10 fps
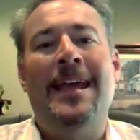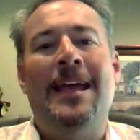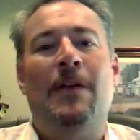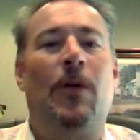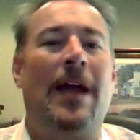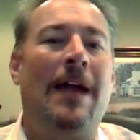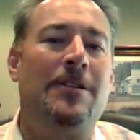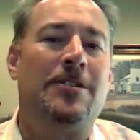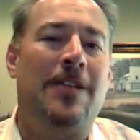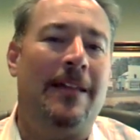What I would
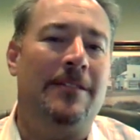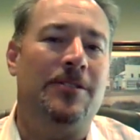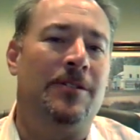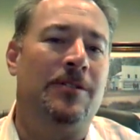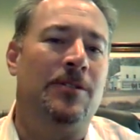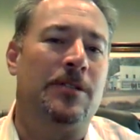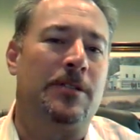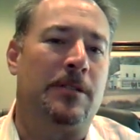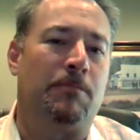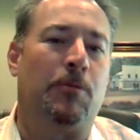challenge you to do is
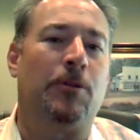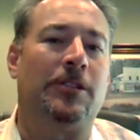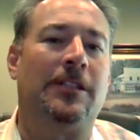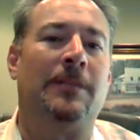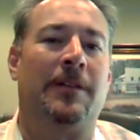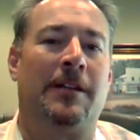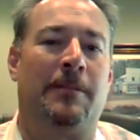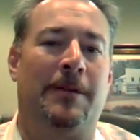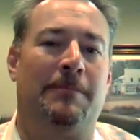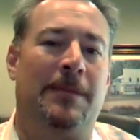to push them a little
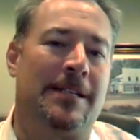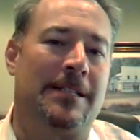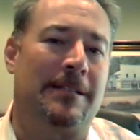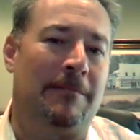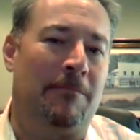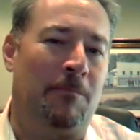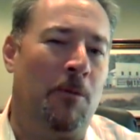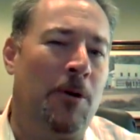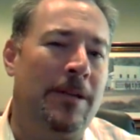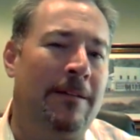bit, because more
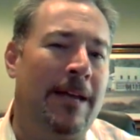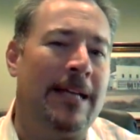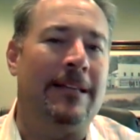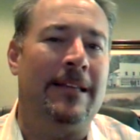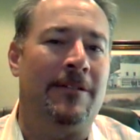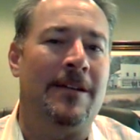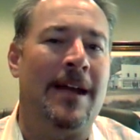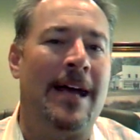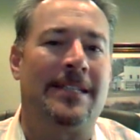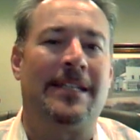than likely they're
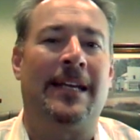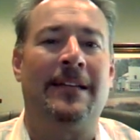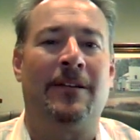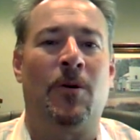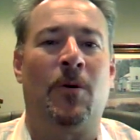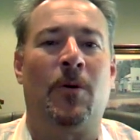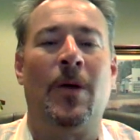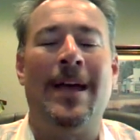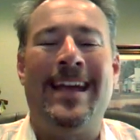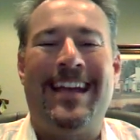not setting the goal
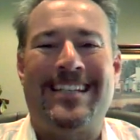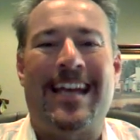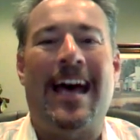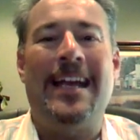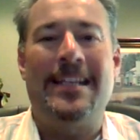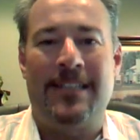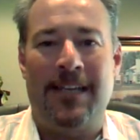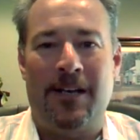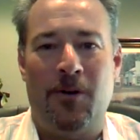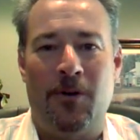as high as they
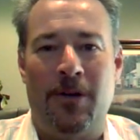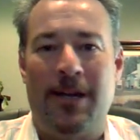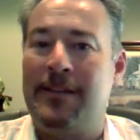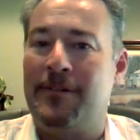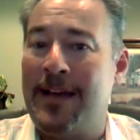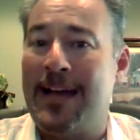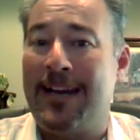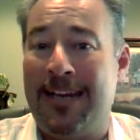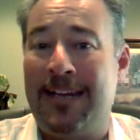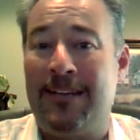could and they're not
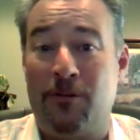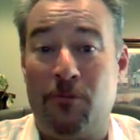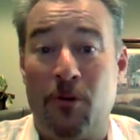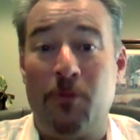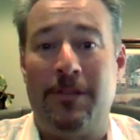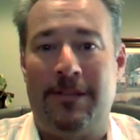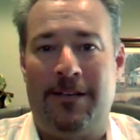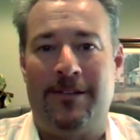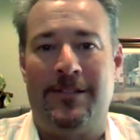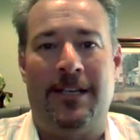getting the growth that they
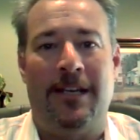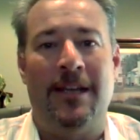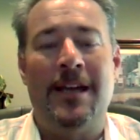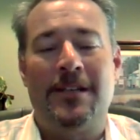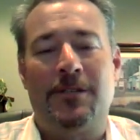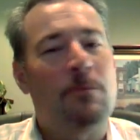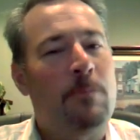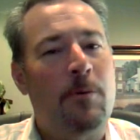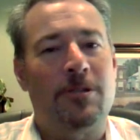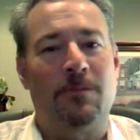could see. So we
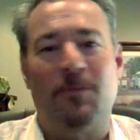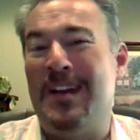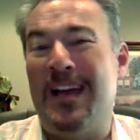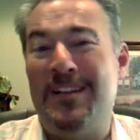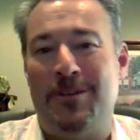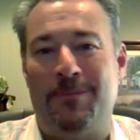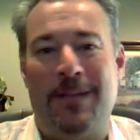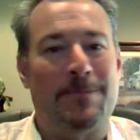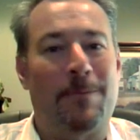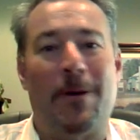push them, we nudge them.
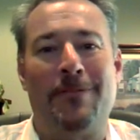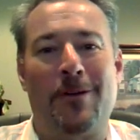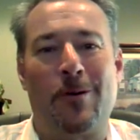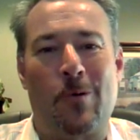That's part of our